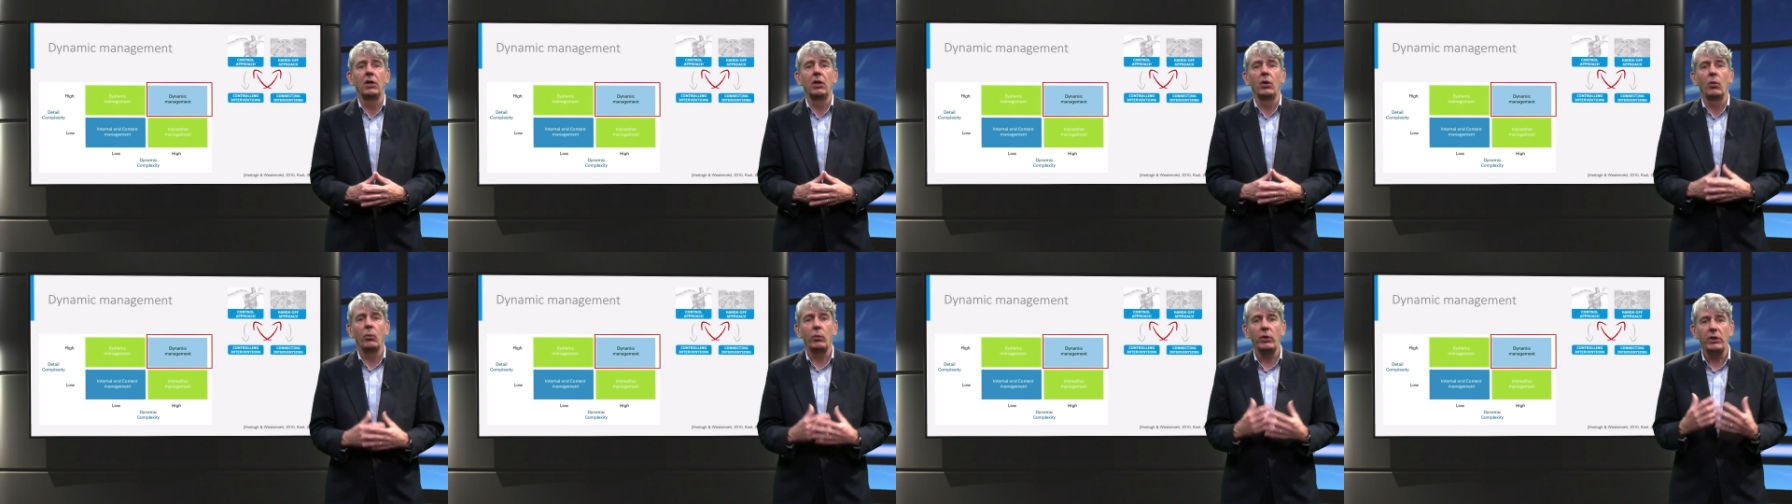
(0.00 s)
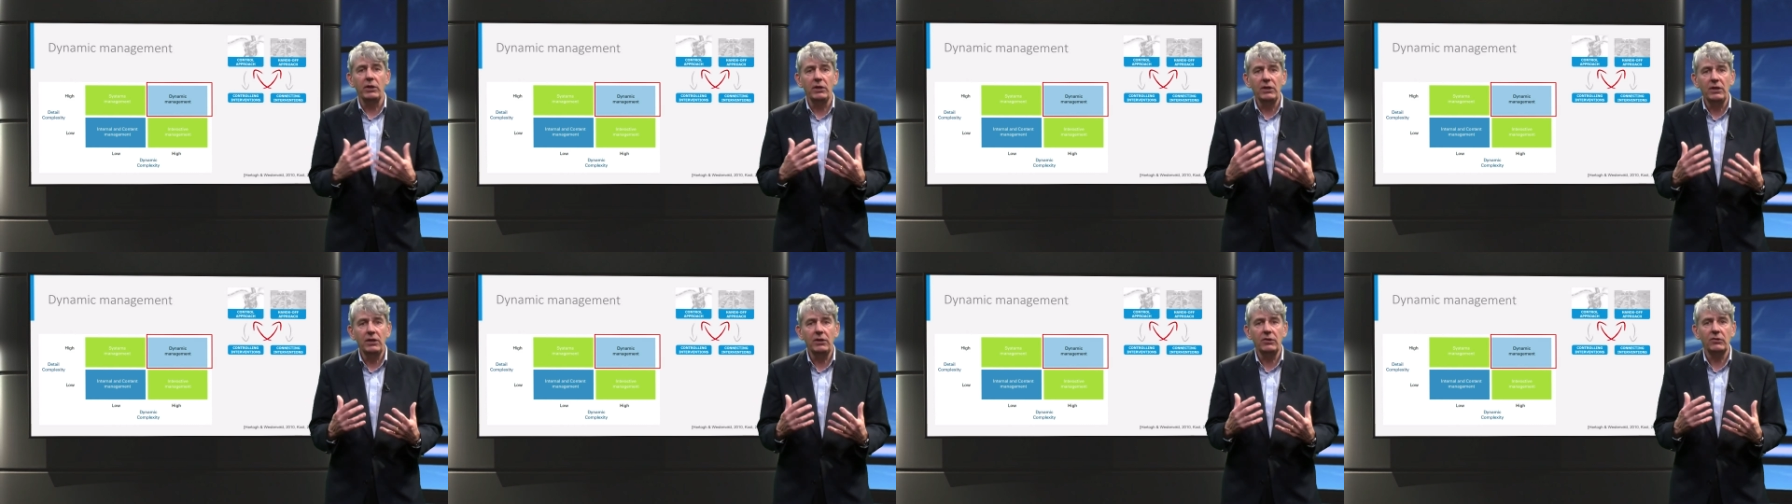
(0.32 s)
We
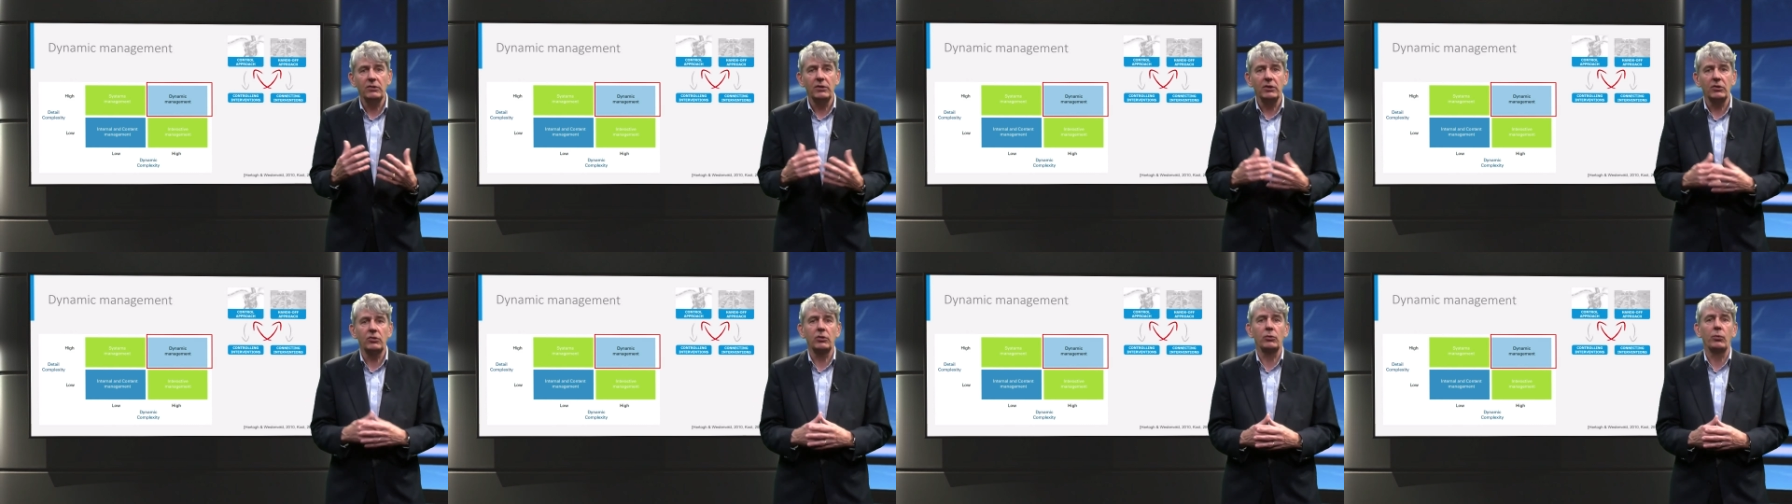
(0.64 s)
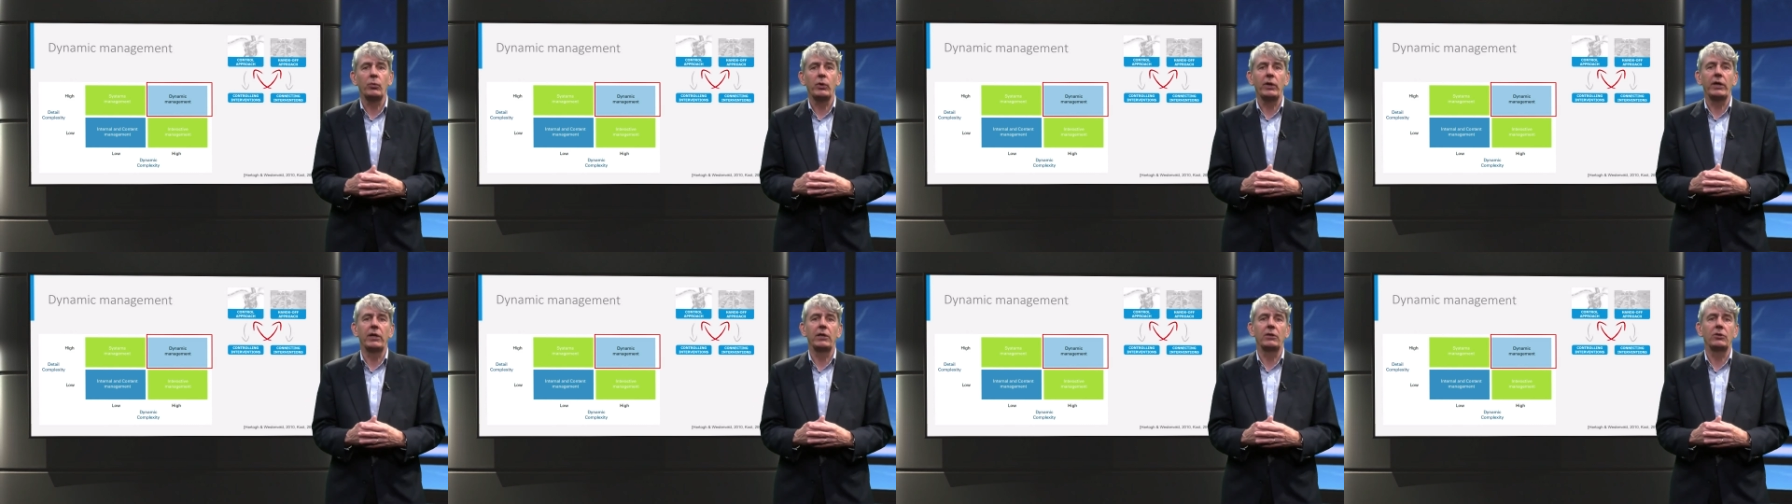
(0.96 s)
need this
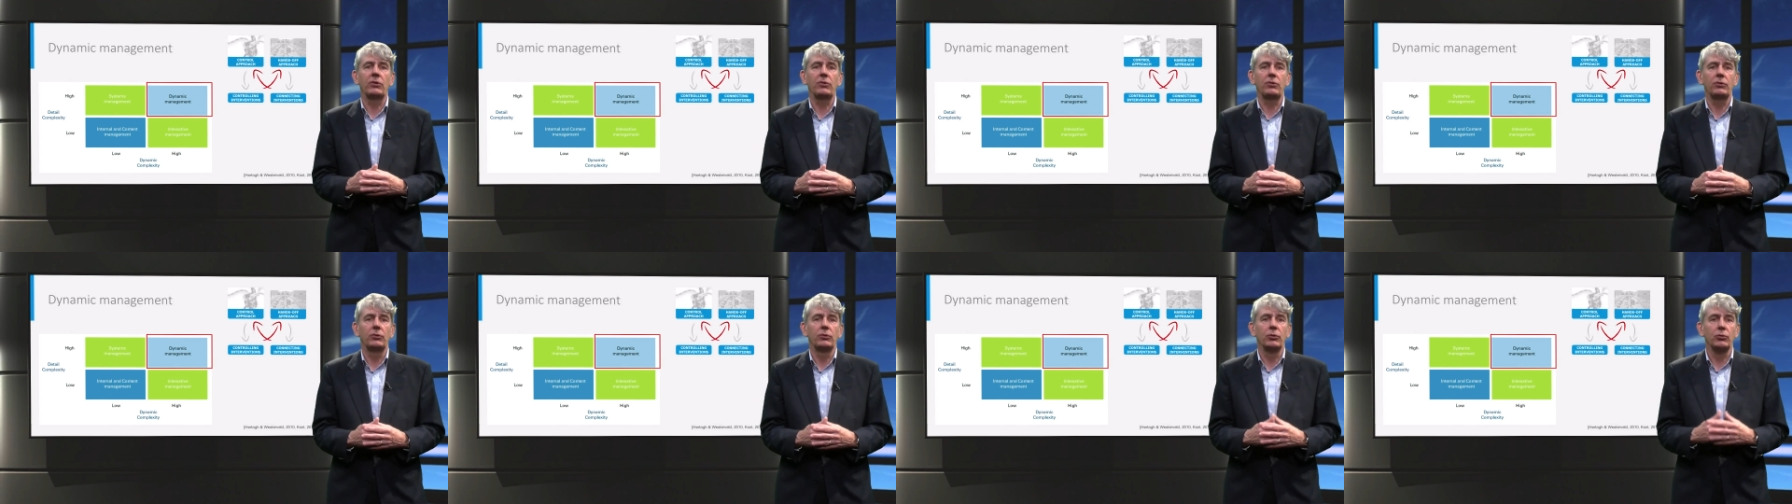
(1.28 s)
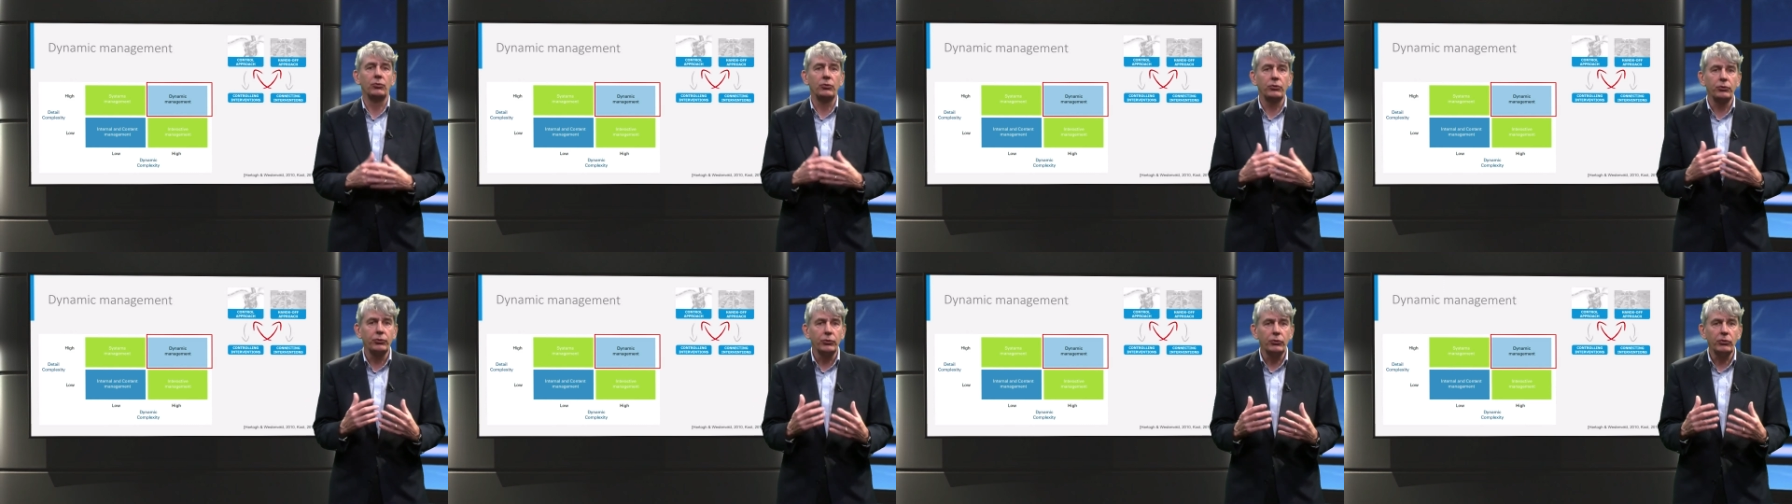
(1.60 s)
awareness to
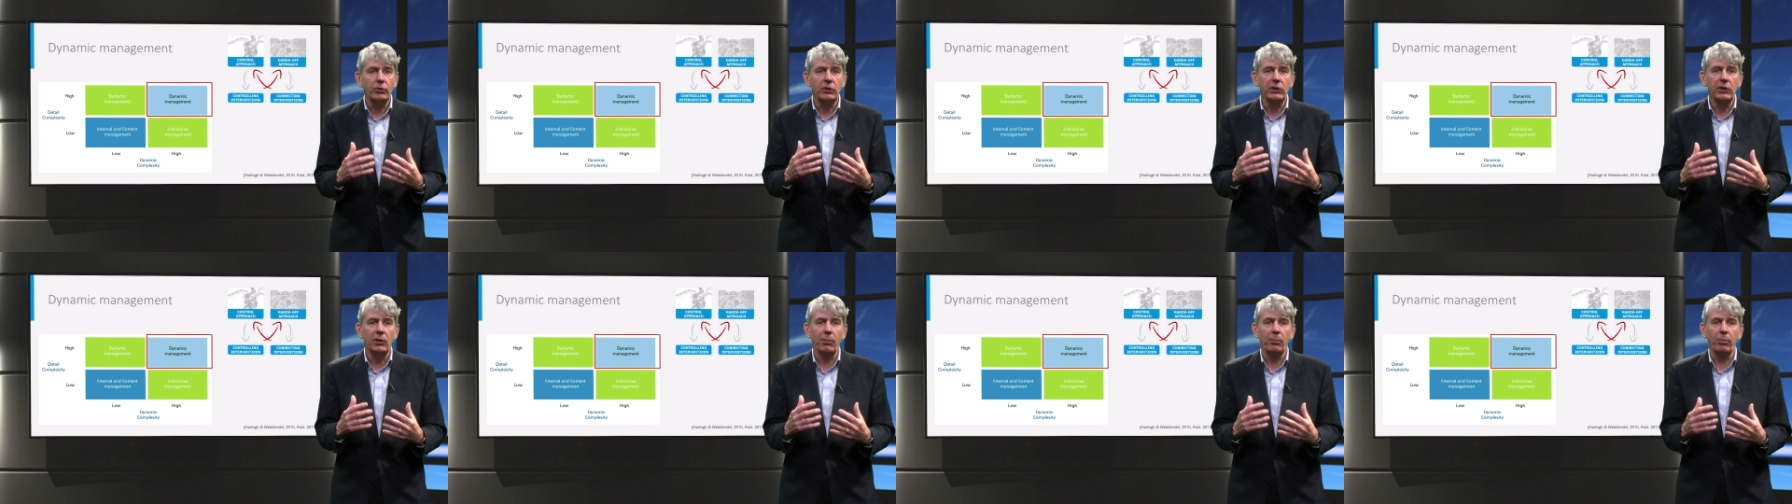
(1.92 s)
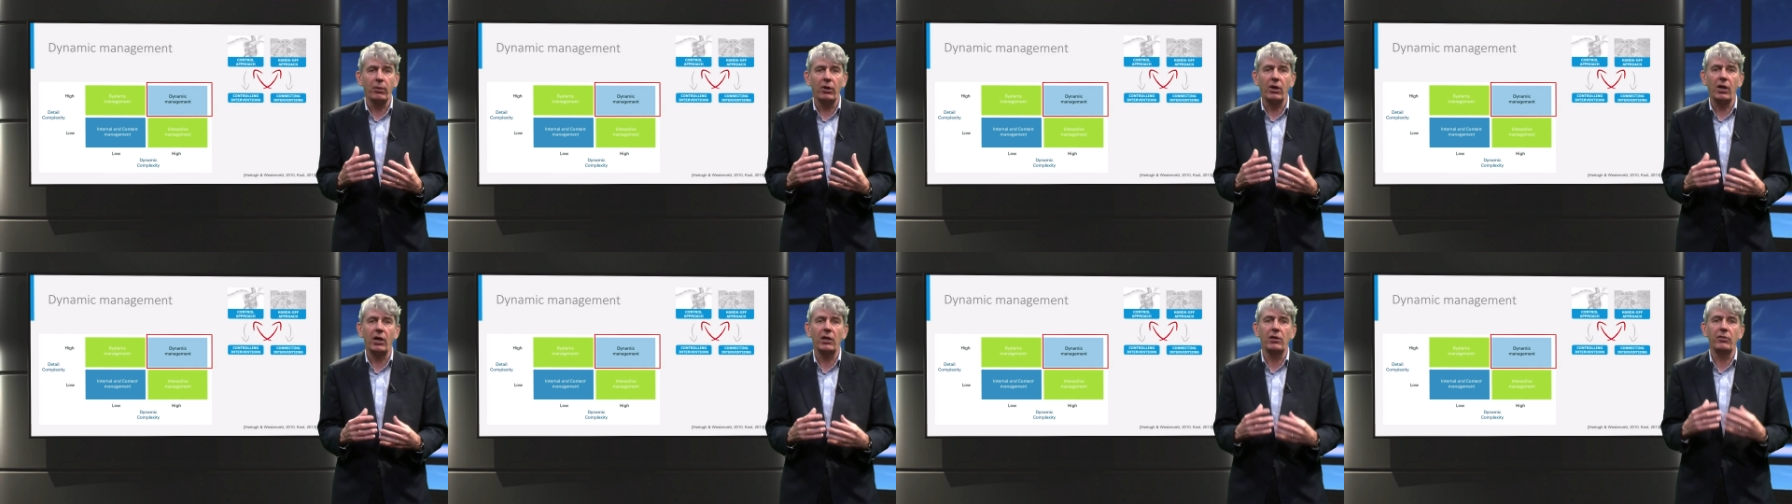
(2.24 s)
truly
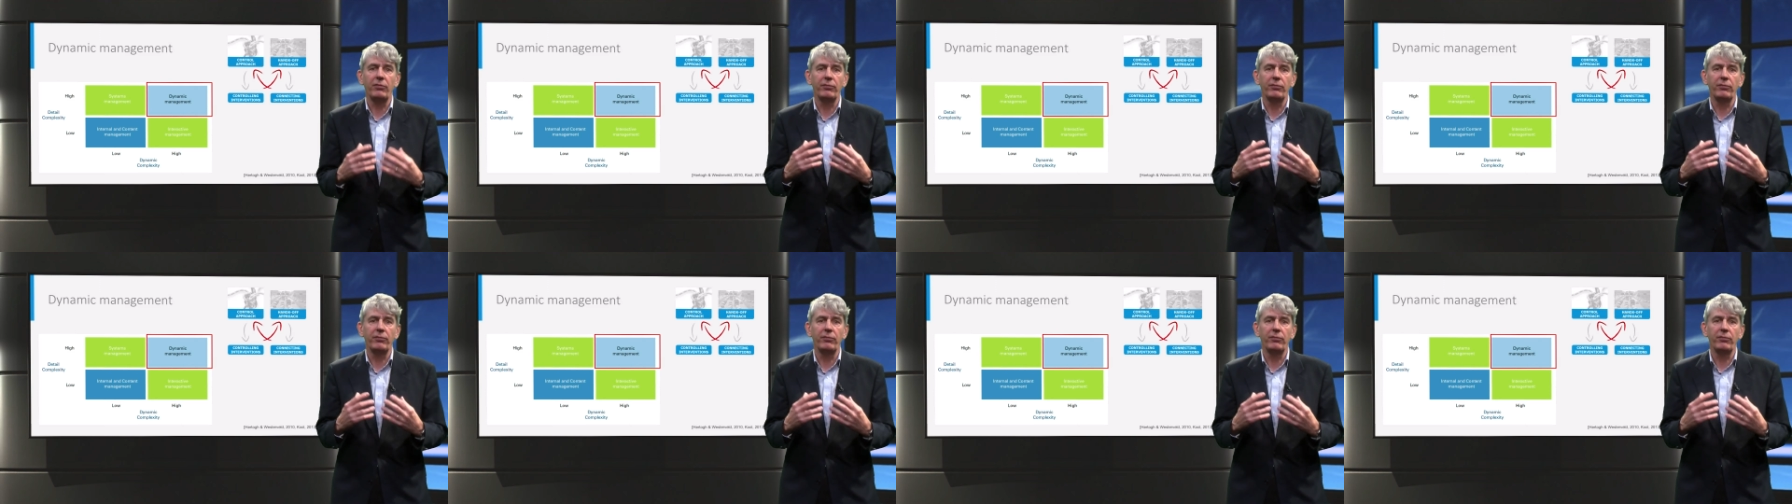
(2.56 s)
apply